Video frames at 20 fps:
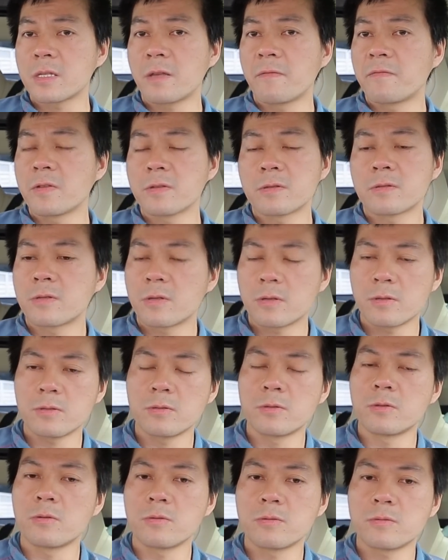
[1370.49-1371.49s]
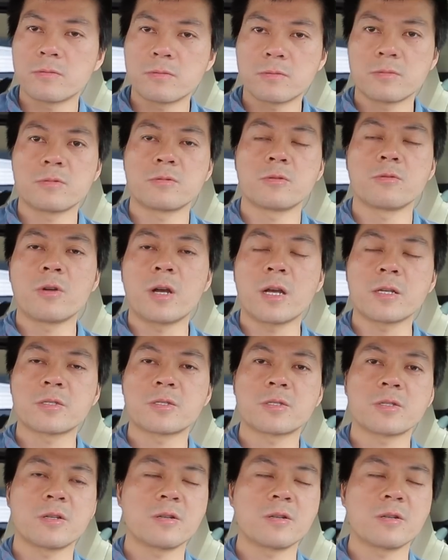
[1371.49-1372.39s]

If it, you know, you guys,